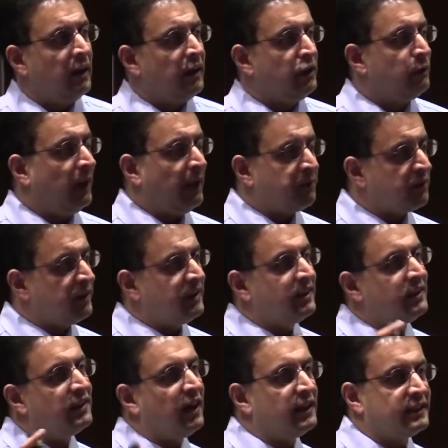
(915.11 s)
You absolutely
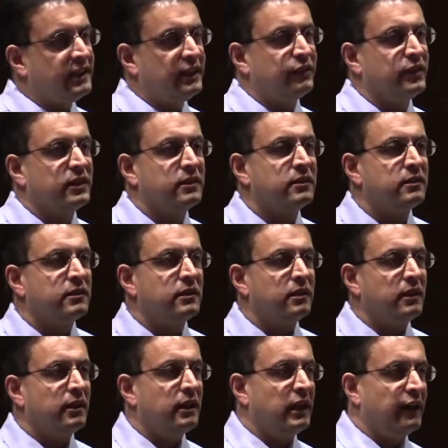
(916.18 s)
cannot give it
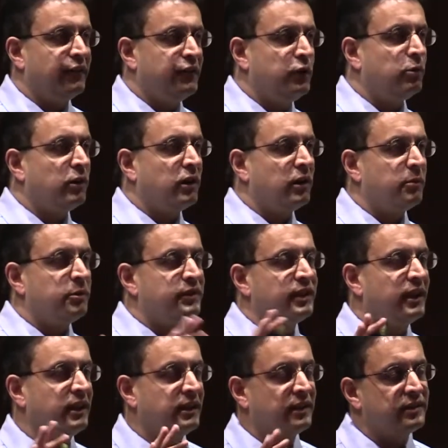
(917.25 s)
if you are
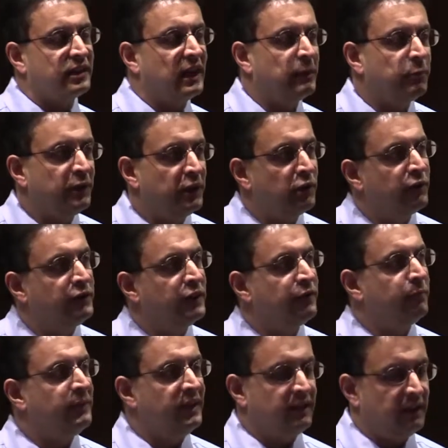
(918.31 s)
presenting in this time window if you
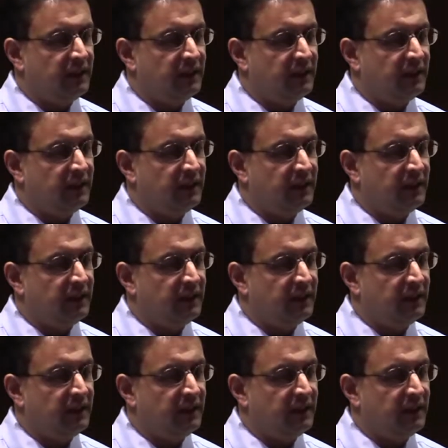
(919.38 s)
meet